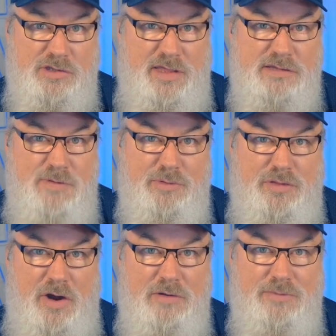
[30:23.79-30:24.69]
And that's probably
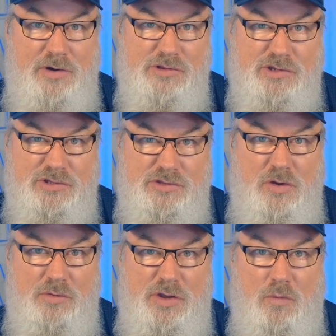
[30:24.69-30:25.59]
the hard part, is just
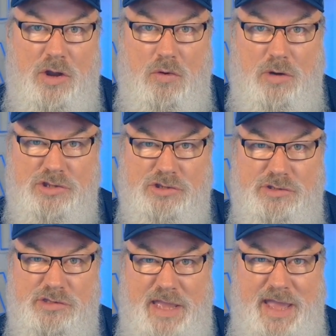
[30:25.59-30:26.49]
knowing what
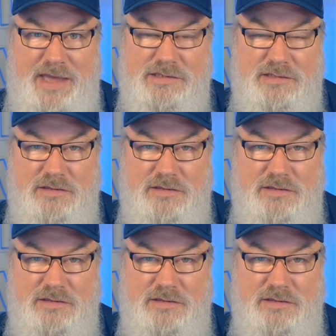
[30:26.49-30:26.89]
questions to ask.